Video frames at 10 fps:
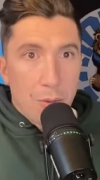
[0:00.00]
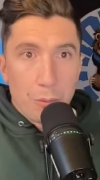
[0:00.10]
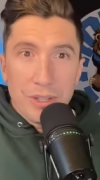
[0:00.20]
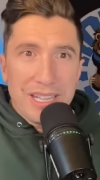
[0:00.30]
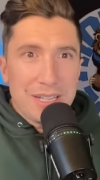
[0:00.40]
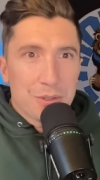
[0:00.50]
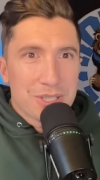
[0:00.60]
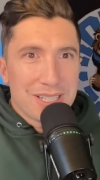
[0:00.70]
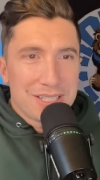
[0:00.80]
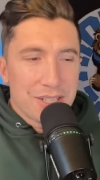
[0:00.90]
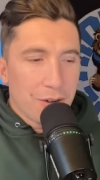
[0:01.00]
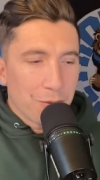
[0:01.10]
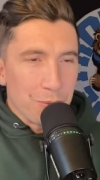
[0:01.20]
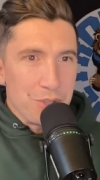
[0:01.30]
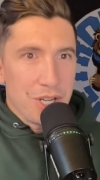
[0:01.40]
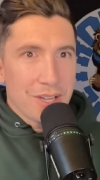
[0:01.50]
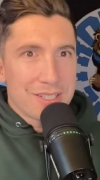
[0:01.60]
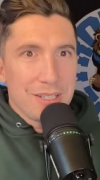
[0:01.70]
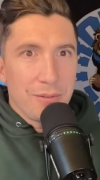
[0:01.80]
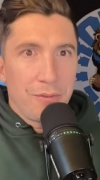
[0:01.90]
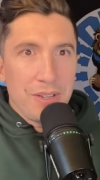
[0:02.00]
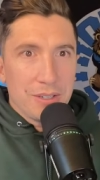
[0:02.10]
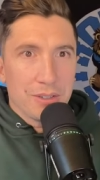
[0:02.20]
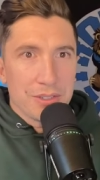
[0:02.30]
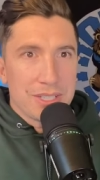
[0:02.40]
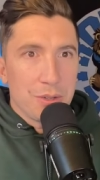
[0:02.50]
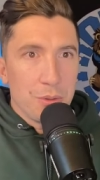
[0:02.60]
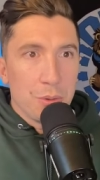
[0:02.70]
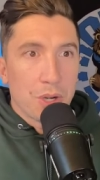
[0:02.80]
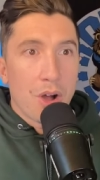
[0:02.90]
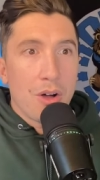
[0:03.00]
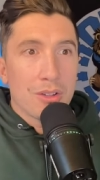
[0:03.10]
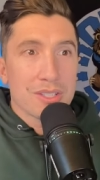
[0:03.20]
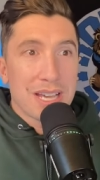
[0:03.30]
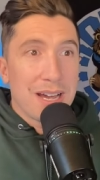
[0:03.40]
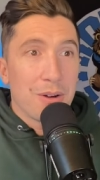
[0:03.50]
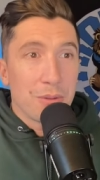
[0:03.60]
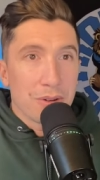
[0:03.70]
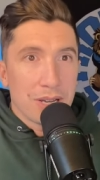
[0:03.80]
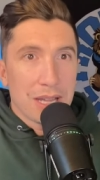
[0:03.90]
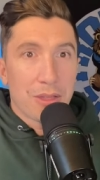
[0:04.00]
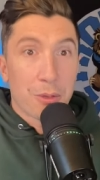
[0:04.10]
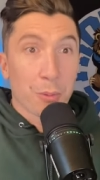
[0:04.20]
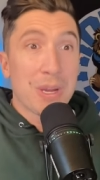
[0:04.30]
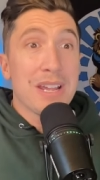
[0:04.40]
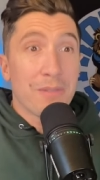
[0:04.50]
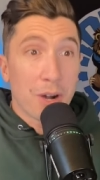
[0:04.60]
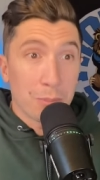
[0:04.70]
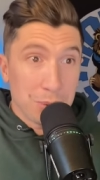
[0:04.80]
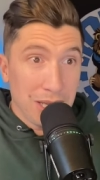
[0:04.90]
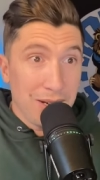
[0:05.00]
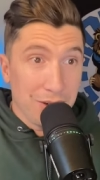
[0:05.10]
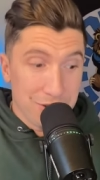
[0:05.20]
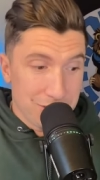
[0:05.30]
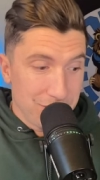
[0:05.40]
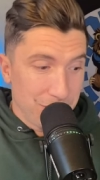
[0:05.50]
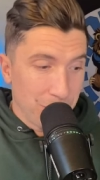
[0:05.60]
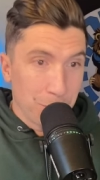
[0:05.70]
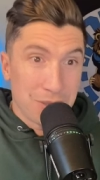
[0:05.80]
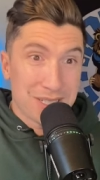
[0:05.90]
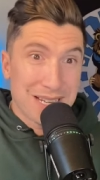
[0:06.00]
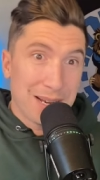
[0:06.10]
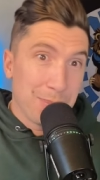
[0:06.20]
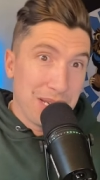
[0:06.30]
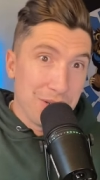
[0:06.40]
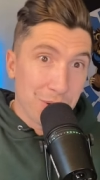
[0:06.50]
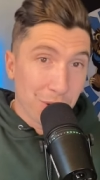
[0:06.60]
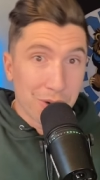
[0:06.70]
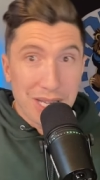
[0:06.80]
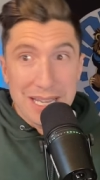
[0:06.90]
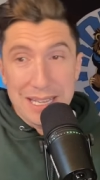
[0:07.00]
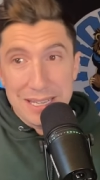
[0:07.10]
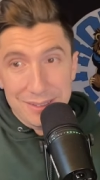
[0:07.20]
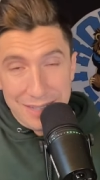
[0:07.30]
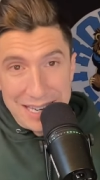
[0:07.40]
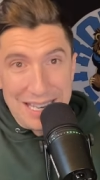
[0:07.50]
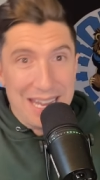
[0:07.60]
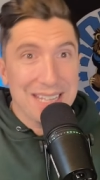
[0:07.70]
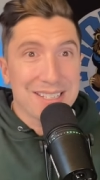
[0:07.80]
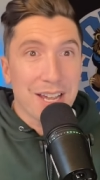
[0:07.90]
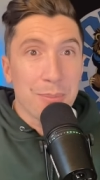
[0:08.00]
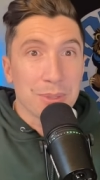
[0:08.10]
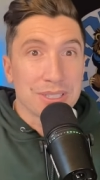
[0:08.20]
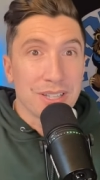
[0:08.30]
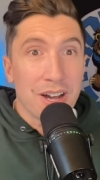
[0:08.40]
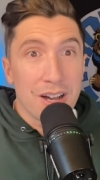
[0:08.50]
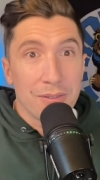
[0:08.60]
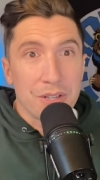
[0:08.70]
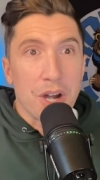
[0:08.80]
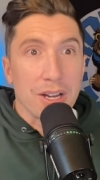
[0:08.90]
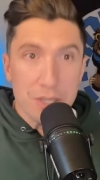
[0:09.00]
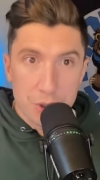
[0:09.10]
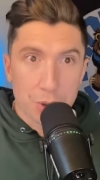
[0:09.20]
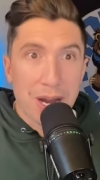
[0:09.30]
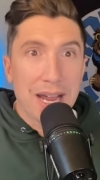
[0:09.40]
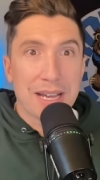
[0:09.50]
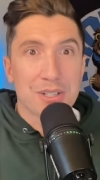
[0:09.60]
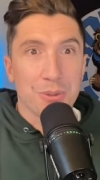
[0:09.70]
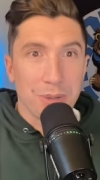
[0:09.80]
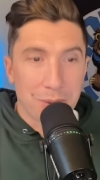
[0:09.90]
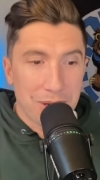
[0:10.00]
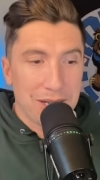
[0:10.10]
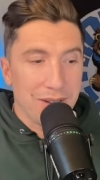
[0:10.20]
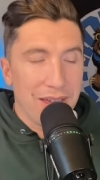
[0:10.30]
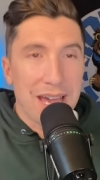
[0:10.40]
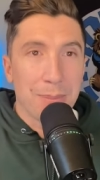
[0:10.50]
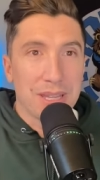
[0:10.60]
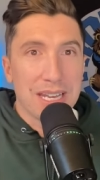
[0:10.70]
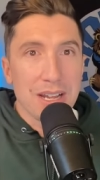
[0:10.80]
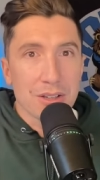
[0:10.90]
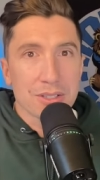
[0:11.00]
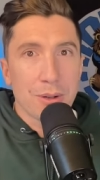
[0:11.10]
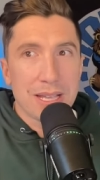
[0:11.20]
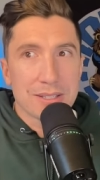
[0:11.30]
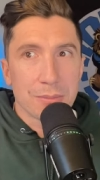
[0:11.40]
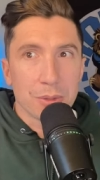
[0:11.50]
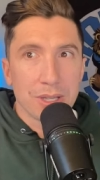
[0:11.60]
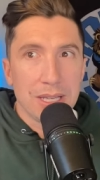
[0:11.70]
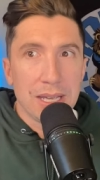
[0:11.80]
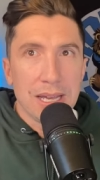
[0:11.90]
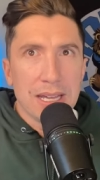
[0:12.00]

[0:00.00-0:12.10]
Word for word: really interesting stuff from Justin Fields, who calls out three of our players for just kind of being dirty, late hit type of stuff, talking trash. So we'll get right into that. But then he also had some really